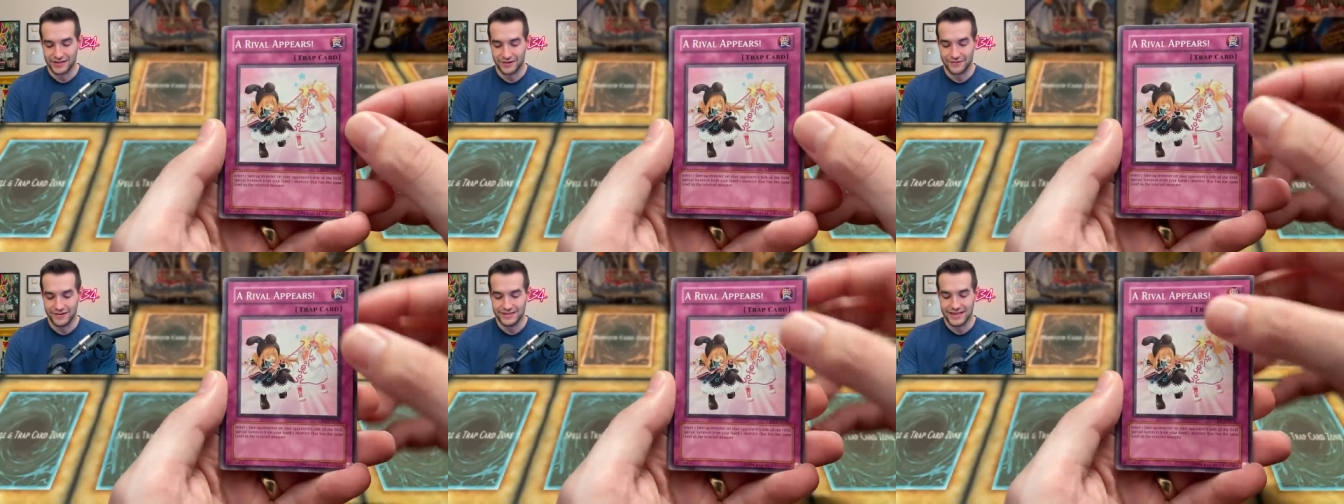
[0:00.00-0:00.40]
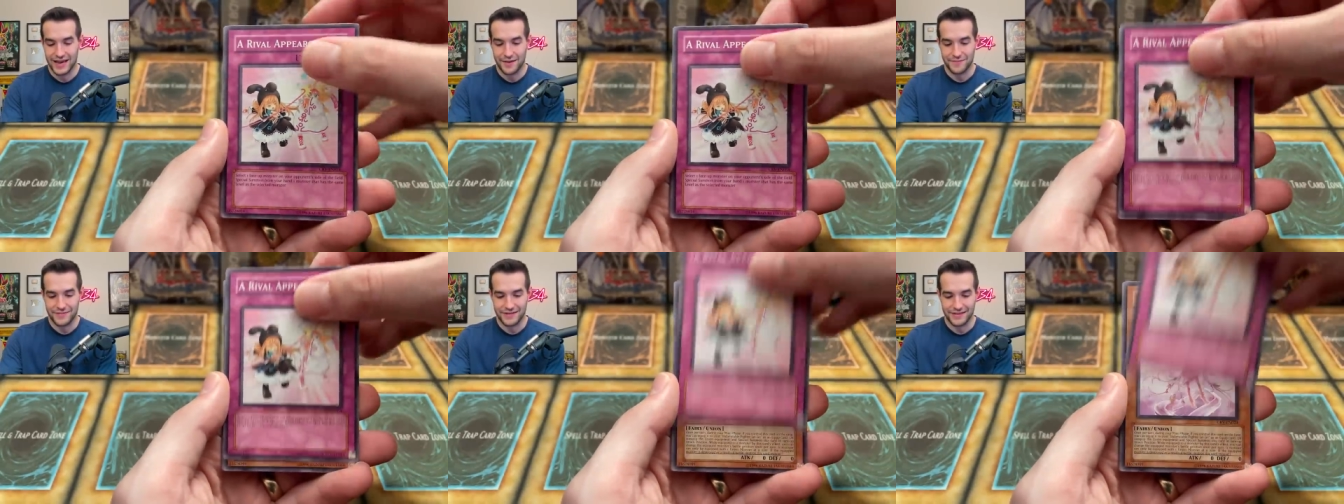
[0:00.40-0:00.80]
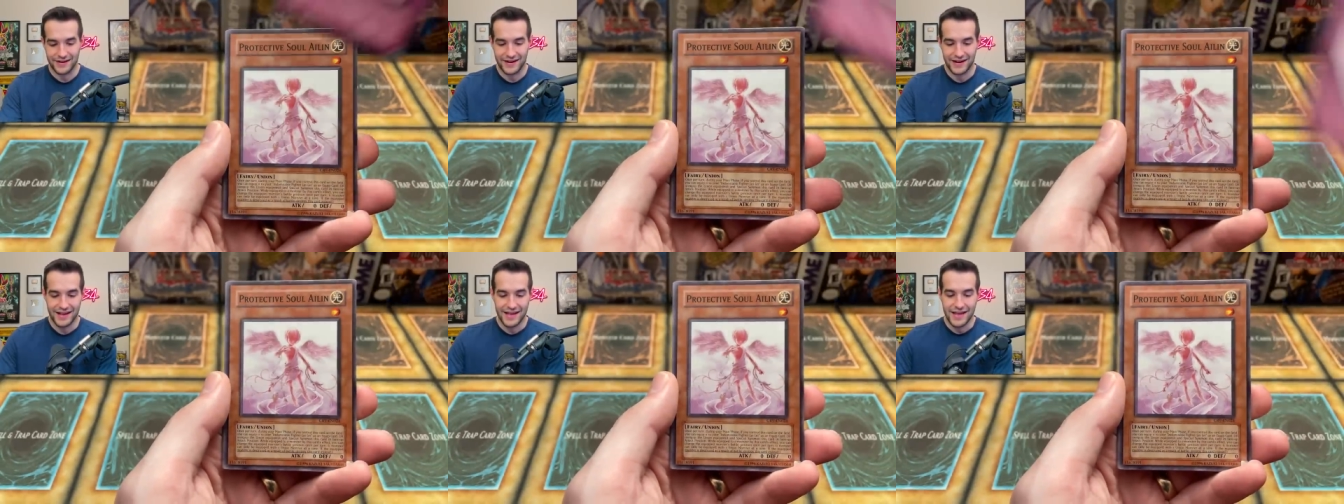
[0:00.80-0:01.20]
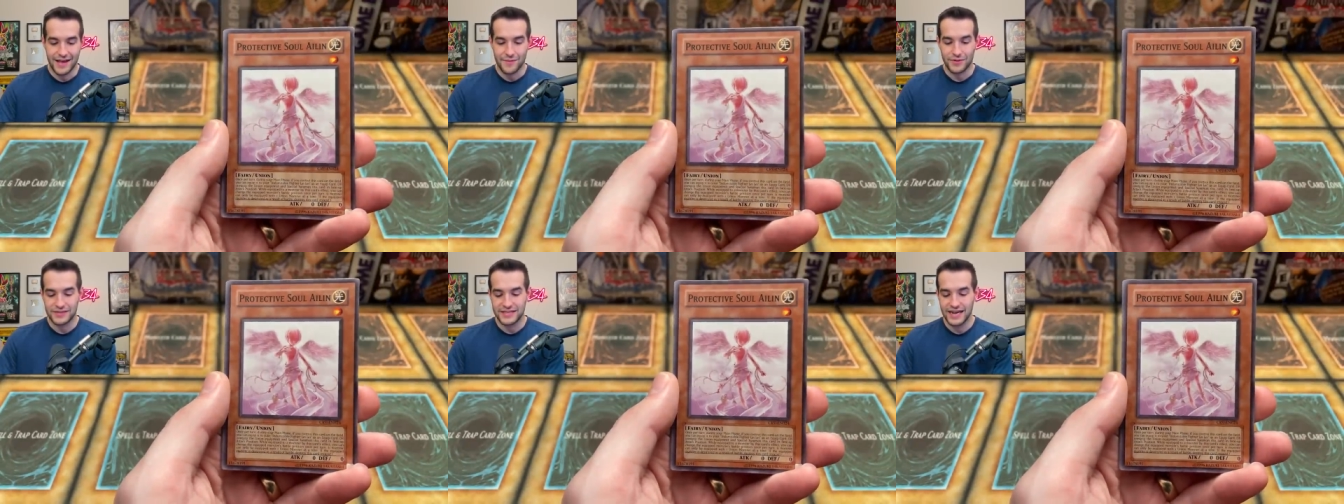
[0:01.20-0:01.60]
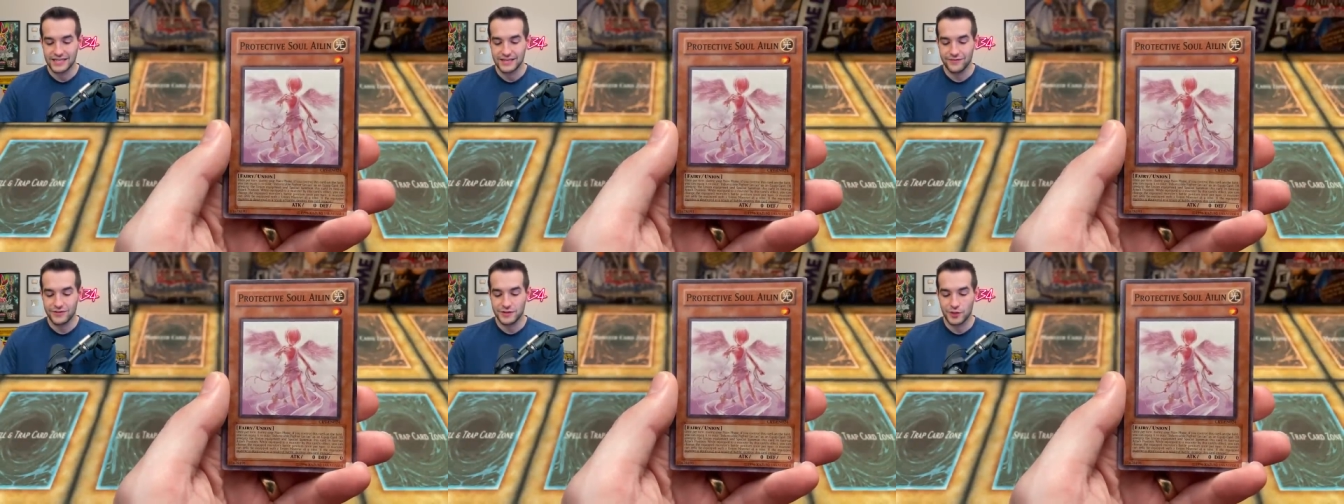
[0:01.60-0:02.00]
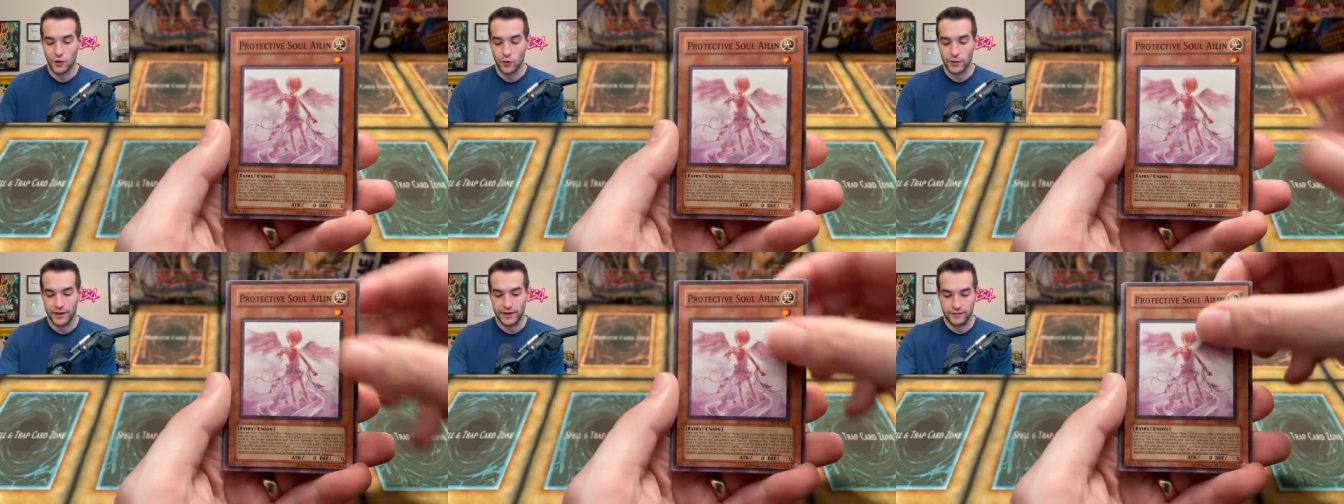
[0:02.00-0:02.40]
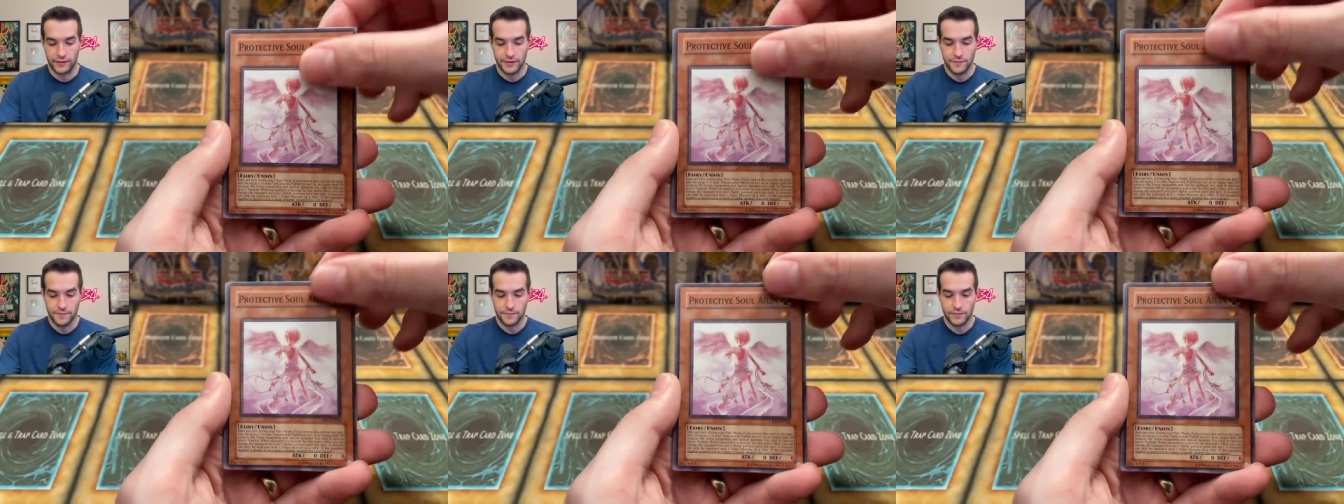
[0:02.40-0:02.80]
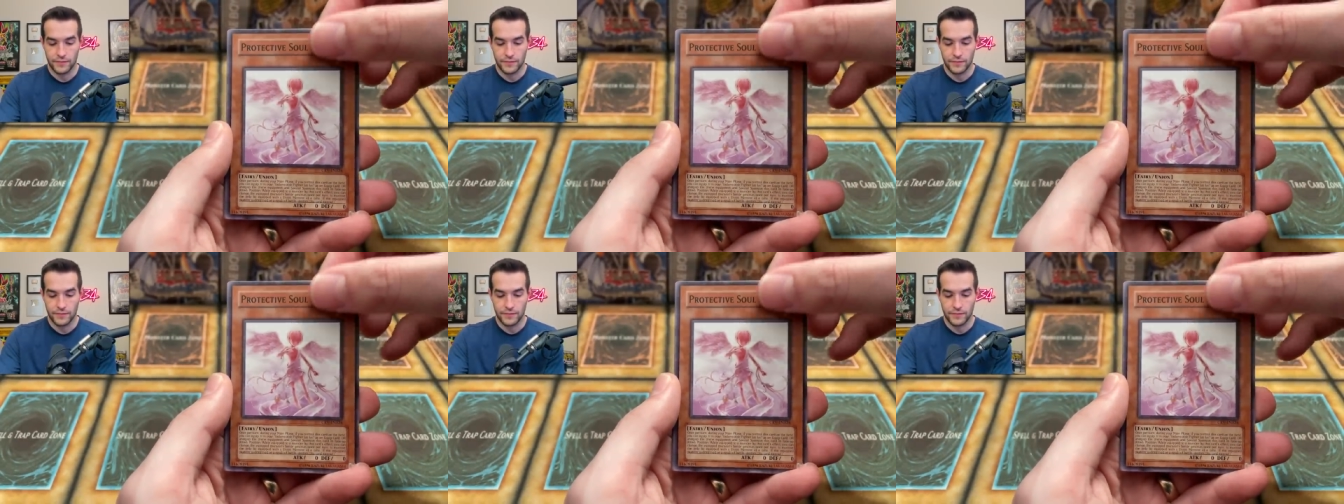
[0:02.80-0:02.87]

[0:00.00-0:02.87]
Like, what is happening there? Protective Soul Ailin.